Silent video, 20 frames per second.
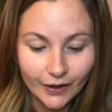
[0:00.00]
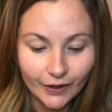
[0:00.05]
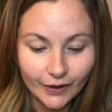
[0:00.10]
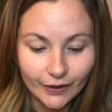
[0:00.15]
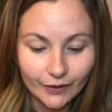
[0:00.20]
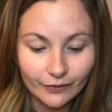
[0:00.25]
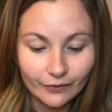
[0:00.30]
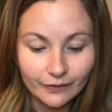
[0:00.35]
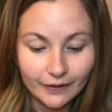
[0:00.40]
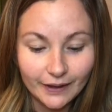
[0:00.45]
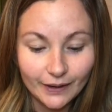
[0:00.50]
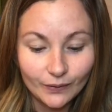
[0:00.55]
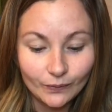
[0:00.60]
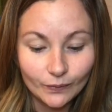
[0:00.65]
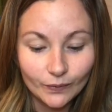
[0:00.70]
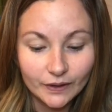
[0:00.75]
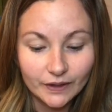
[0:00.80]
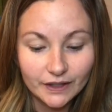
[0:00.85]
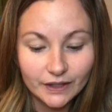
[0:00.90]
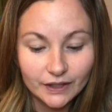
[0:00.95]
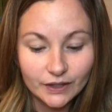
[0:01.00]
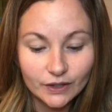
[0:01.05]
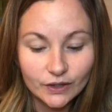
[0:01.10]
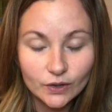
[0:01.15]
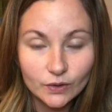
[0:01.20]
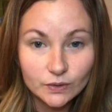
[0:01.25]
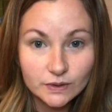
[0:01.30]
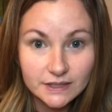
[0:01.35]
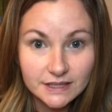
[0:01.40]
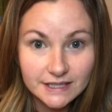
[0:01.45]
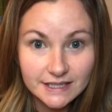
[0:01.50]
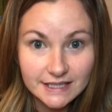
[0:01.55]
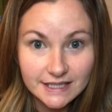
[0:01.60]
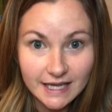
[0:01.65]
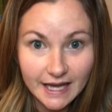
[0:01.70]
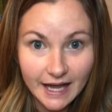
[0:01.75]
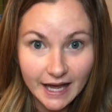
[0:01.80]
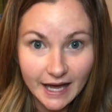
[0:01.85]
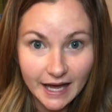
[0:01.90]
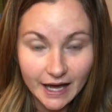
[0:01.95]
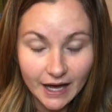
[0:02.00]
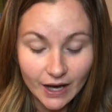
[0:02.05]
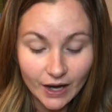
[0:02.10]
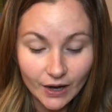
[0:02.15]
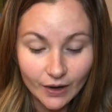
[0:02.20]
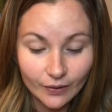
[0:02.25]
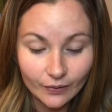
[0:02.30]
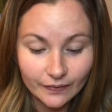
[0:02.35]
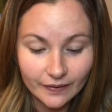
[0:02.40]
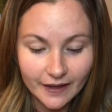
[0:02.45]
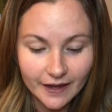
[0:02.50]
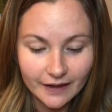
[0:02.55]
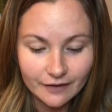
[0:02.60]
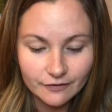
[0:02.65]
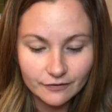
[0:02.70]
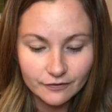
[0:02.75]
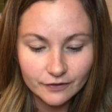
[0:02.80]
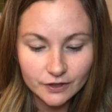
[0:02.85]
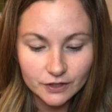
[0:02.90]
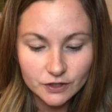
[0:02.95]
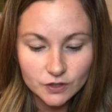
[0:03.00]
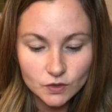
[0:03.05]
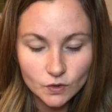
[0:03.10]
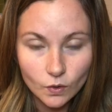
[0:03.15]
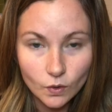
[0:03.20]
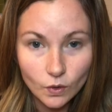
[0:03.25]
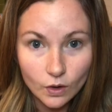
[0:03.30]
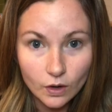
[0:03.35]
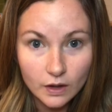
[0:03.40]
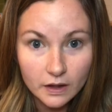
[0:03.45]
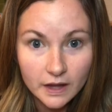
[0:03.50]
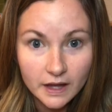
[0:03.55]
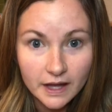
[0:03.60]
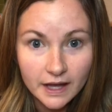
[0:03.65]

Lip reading: All right, we're gonna go down that first hole,